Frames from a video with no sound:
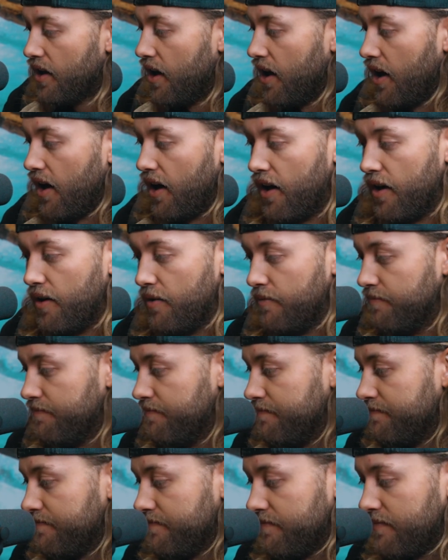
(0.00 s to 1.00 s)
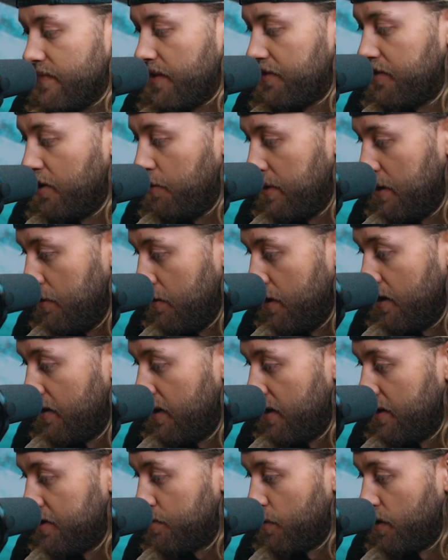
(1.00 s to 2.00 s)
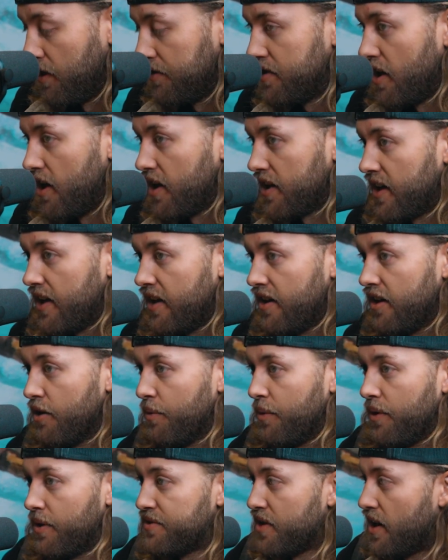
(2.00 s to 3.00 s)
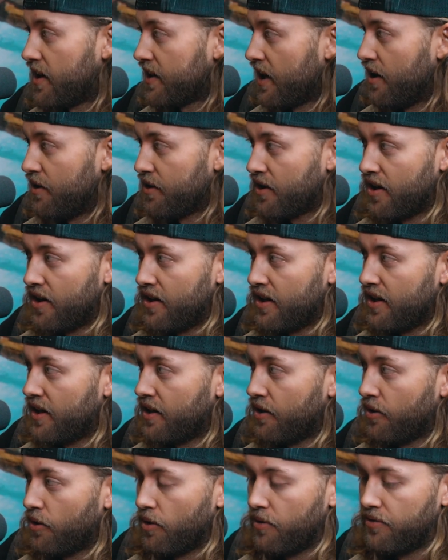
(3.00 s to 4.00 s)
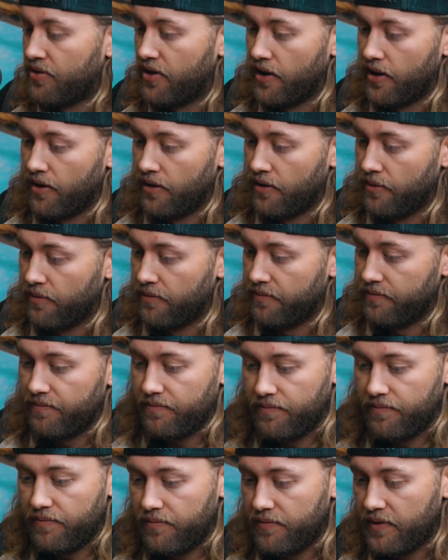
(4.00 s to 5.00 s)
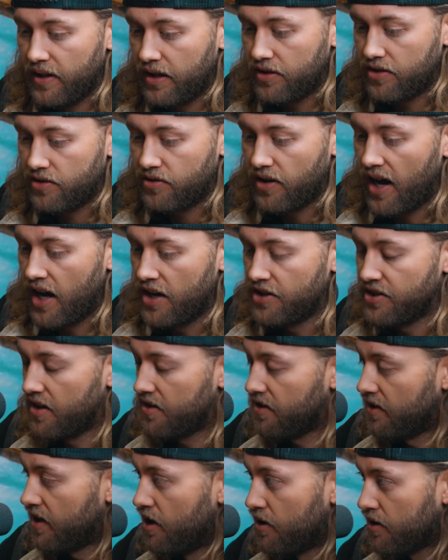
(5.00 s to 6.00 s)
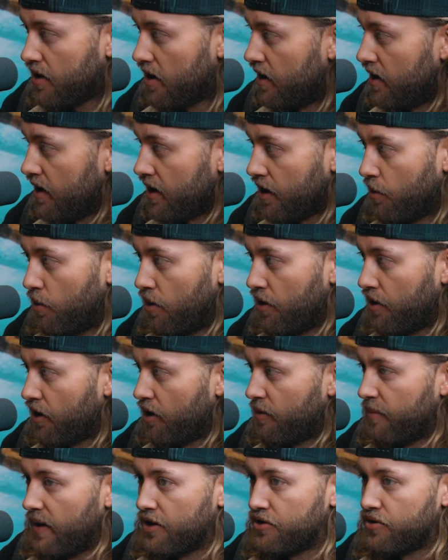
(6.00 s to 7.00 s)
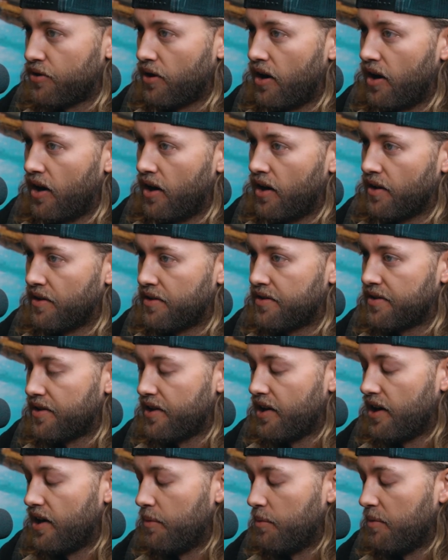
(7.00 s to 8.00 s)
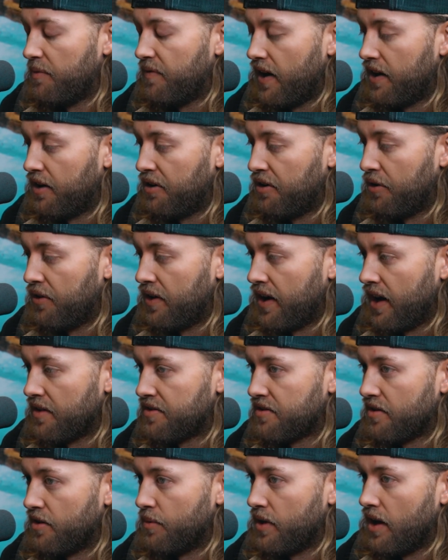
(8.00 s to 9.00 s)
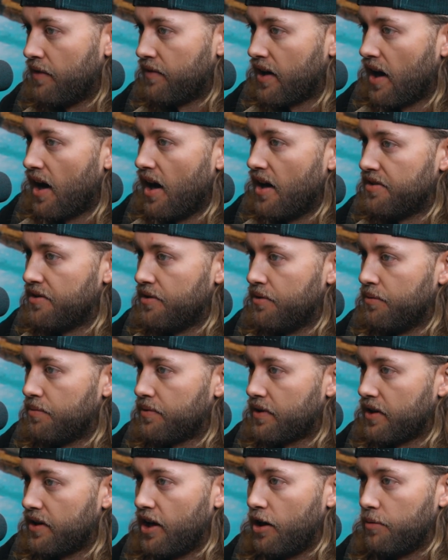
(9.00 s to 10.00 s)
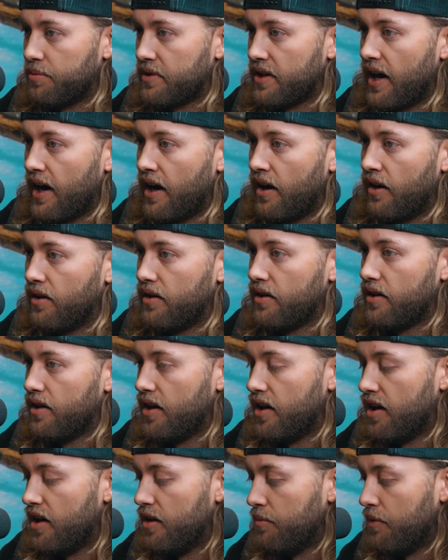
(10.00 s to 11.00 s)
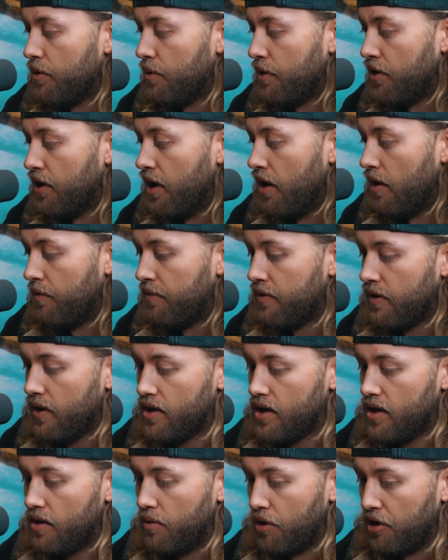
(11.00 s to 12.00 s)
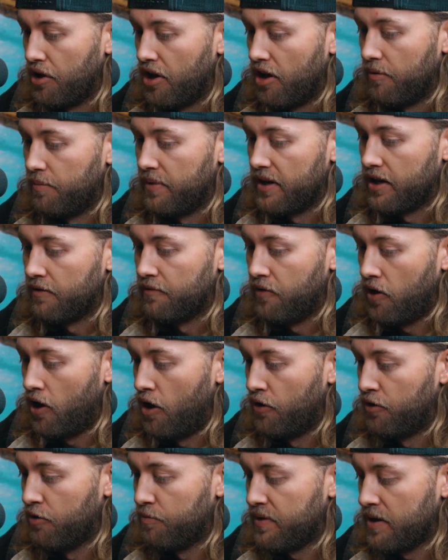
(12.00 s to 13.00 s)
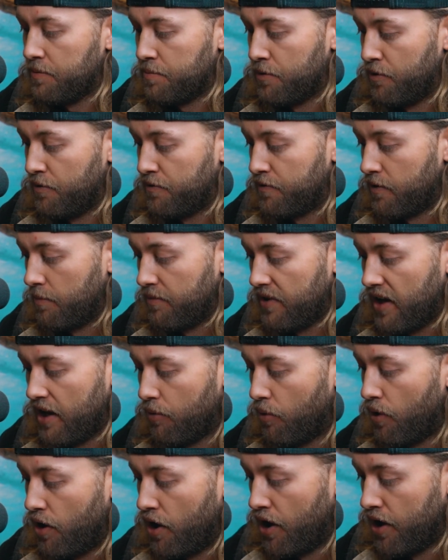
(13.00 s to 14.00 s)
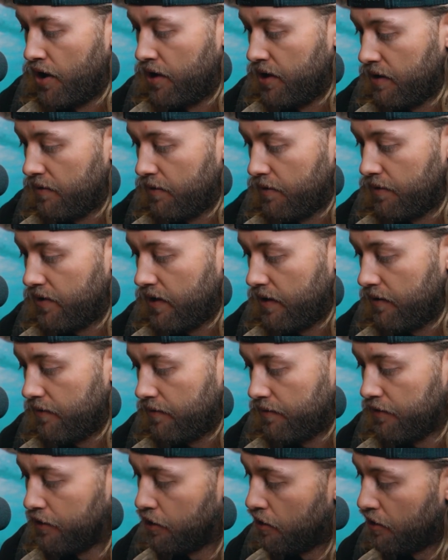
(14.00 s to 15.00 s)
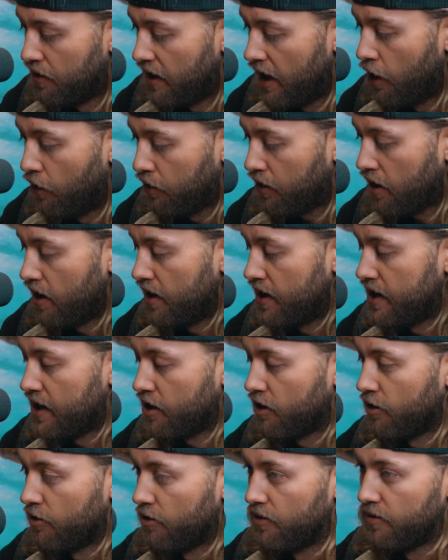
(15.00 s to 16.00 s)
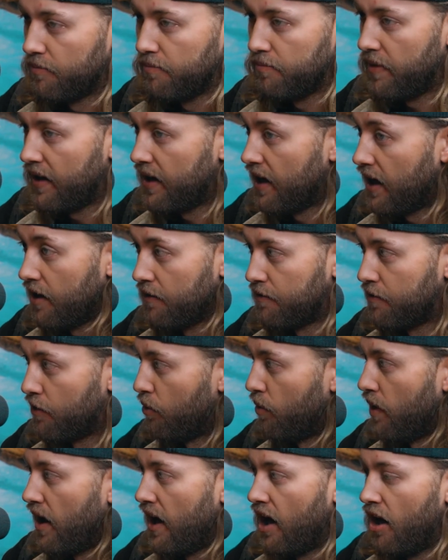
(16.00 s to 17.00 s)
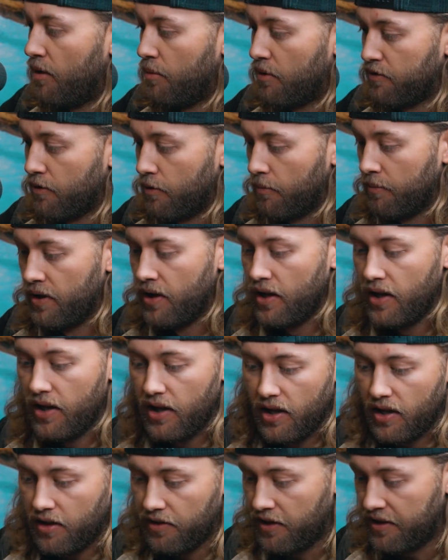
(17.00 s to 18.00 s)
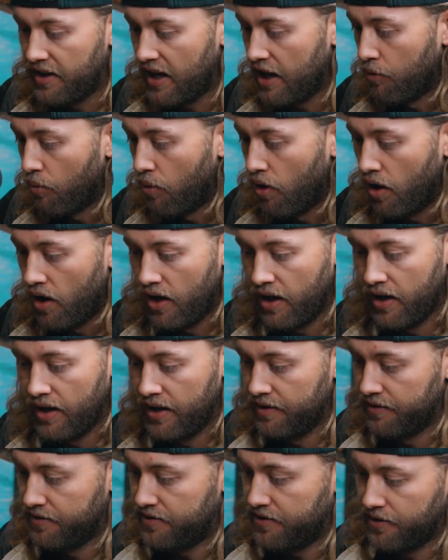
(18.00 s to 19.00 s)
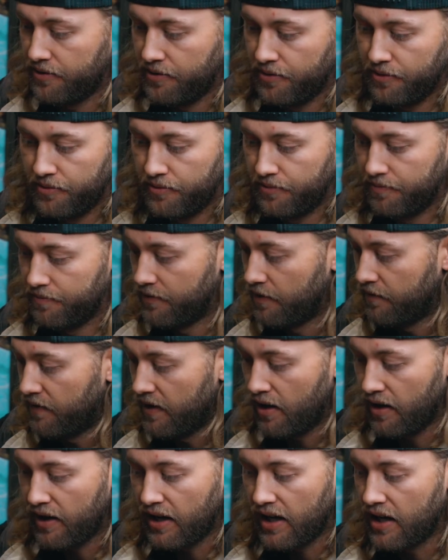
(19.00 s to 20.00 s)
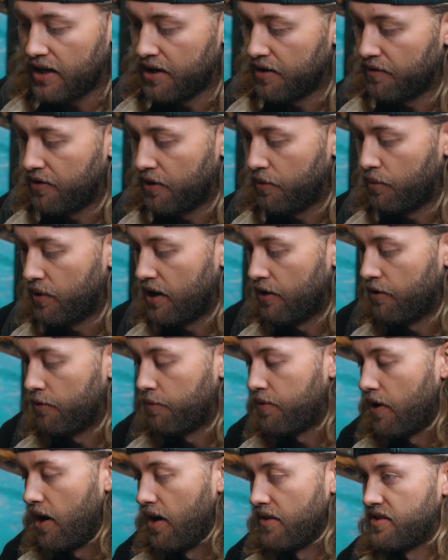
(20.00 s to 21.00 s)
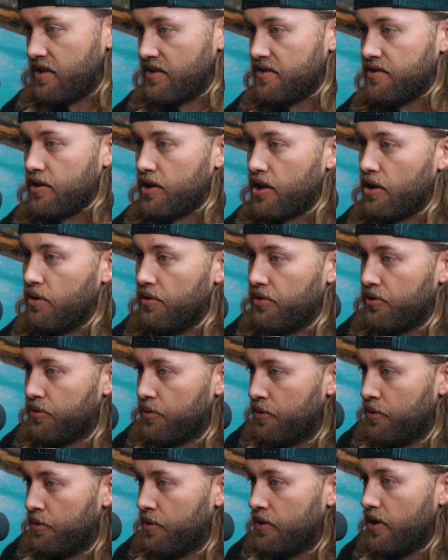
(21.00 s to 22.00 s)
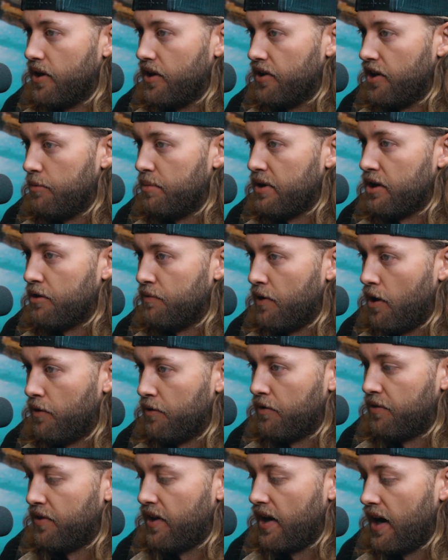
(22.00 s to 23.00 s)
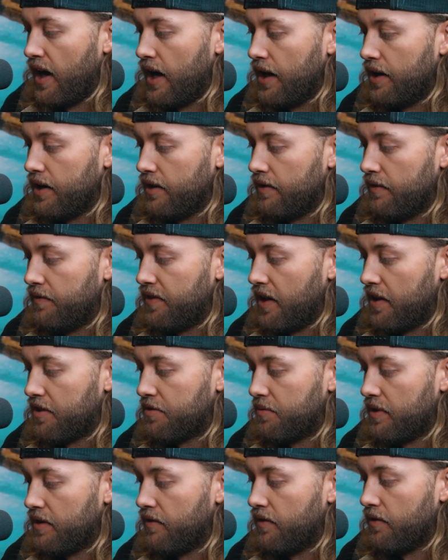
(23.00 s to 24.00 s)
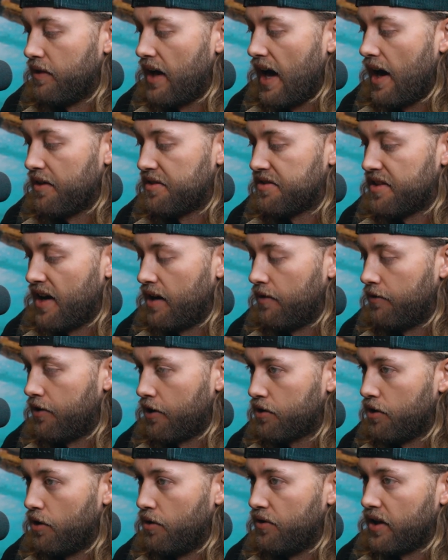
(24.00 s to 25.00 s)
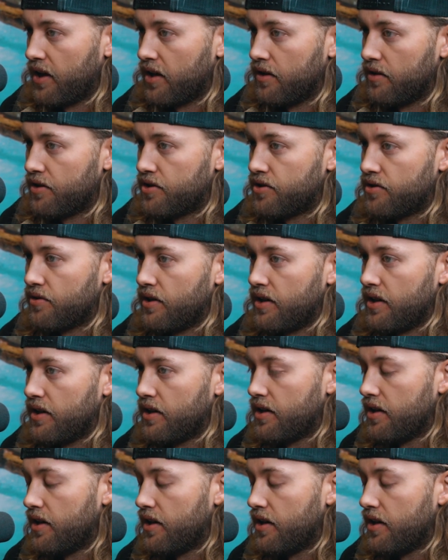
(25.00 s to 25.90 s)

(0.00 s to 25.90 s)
I tell people whether they just want to talk gear, want to talk elk hunting, or if they're need strategies on elk hunting or wondering about draws, if I don't know the answer, we have guys who can help you out. But we love being involved with people from day one, even if they're new to elk hunting or been at it for a while, but from the day one to the very end of whatever process they're going through. I love being involved with that, if that's even outside of the clothing industry.